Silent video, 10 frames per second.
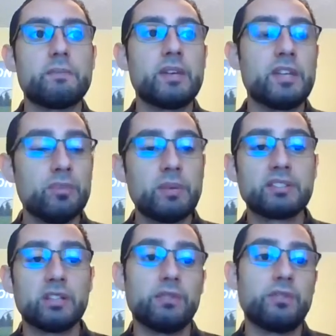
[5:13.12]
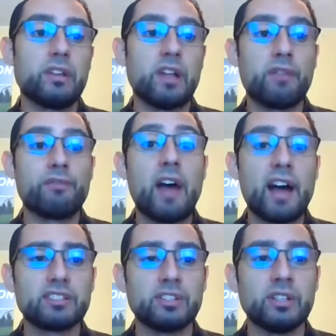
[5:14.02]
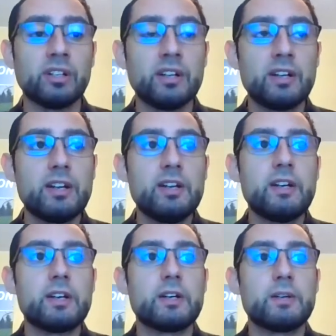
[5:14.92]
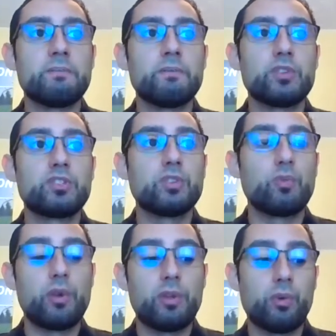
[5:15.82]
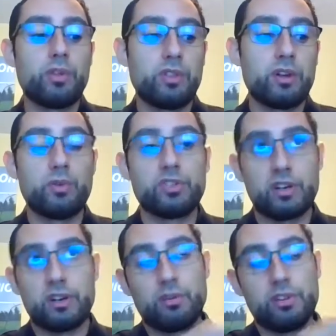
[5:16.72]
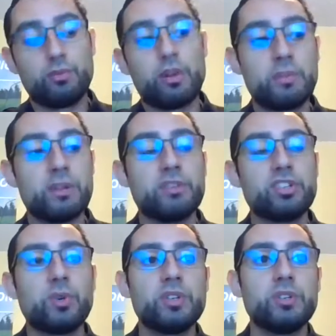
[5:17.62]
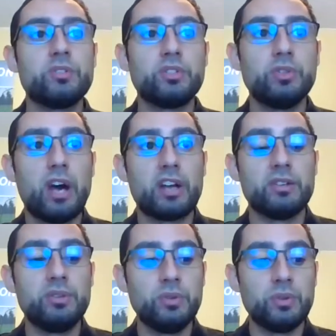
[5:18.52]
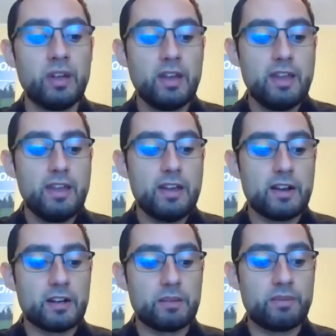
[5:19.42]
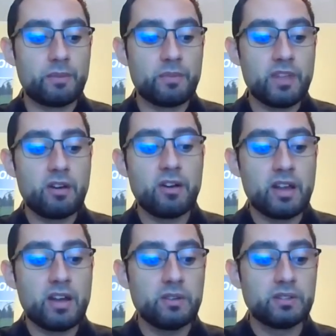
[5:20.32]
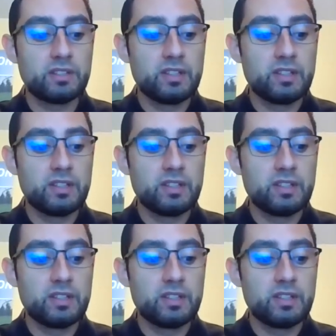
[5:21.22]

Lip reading: heal myself a lot faster, which is what I'm going to be showing you too, how to do. And from there on out,